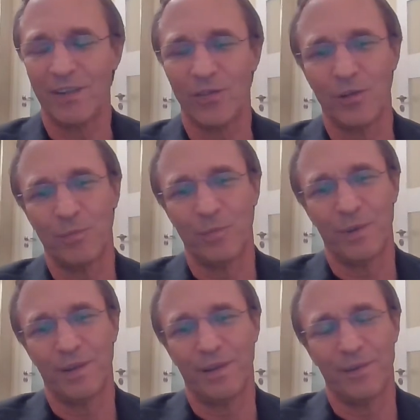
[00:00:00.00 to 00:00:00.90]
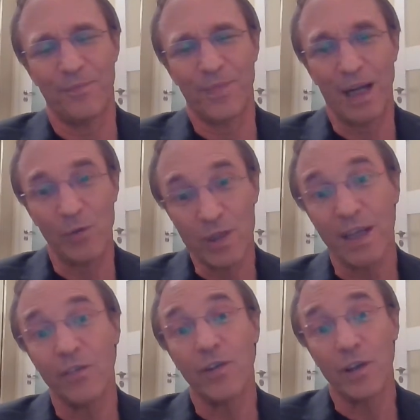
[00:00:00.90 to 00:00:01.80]
from I would
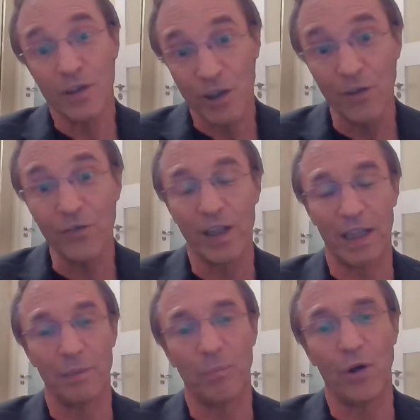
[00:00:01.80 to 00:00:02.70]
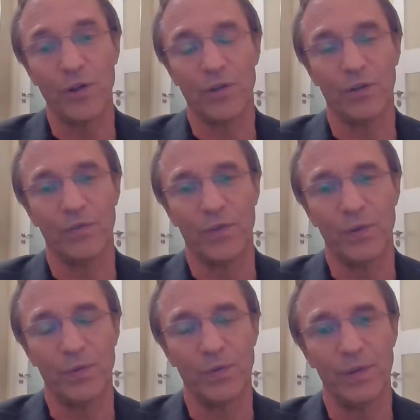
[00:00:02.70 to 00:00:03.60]
say philosophical point of
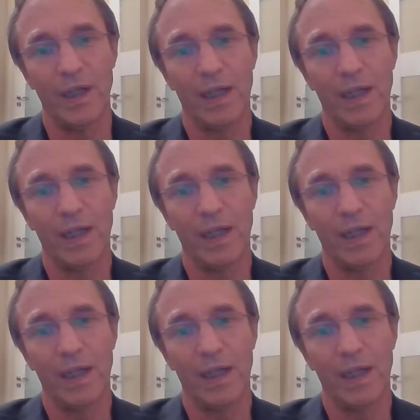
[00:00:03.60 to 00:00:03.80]
view,